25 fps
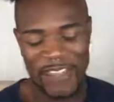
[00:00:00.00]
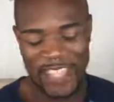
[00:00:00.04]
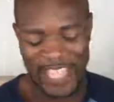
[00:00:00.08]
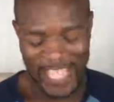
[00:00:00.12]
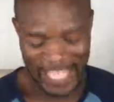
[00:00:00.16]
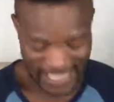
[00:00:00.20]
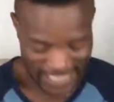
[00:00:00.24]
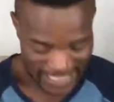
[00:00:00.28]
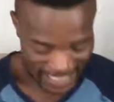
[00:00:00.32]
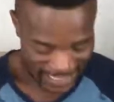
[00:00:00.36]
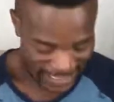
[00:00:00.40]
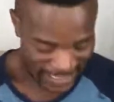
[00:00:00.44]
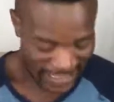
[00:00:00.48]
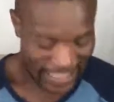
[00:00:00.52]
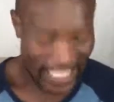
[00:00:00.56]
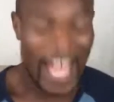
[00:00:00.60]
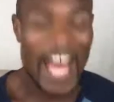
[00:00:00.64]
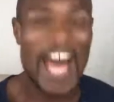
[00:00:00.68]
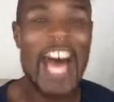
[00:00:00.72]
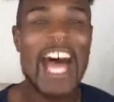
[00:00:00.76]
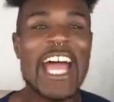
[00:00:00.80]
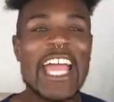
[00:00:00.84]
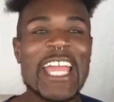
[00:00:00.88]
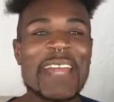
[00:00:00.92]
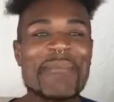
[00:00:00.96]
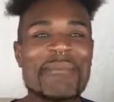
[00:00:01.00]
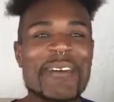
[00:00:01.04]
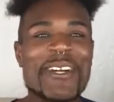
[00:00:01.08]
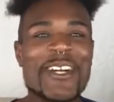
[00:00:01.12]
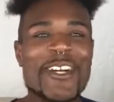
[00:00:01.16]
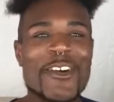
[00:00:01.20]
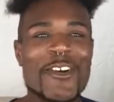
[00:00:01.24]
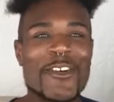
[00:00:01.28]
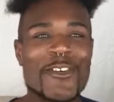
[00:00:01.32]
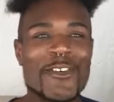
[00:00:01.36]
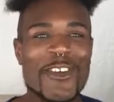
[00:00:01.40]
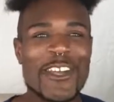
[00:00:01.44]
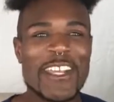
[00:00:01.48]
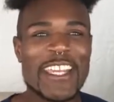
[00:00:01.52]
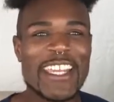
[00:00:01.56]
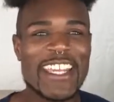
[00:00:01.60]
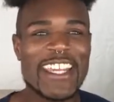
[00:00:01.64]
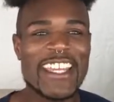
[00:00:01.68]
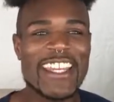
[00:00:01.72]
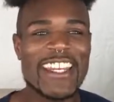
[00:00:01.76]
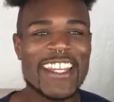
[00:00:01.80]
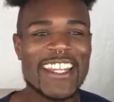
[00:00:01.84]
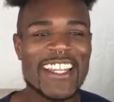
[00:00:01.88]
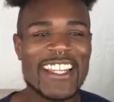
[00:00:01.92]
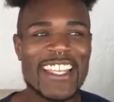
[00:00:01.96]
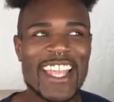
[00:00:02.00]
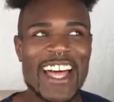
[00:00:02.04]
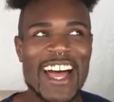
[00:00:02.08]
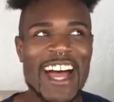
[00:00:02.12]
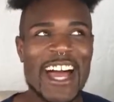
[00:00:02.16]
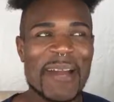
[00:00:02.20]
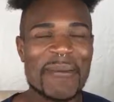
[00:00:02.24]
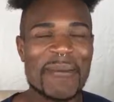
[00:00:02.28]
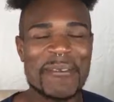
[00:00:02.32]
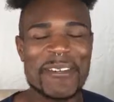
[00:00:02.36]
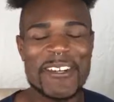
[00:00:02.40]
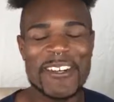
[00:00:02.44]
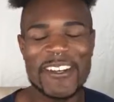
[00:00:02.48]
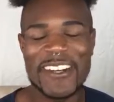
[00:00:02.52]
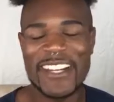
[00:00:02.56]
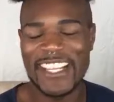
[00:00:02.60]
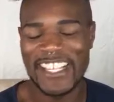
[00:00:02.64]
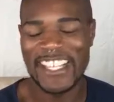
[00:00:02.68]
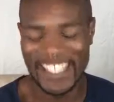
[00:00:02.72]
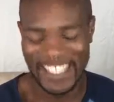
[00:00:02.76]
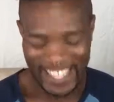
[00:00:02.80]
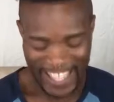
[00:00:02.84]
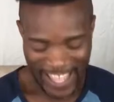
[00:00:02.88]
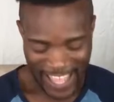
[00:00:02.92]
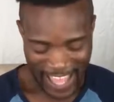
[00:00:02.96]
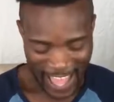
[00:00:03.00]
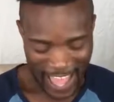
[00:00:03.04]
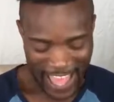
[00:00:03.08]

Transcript: it's lime green. Lime green.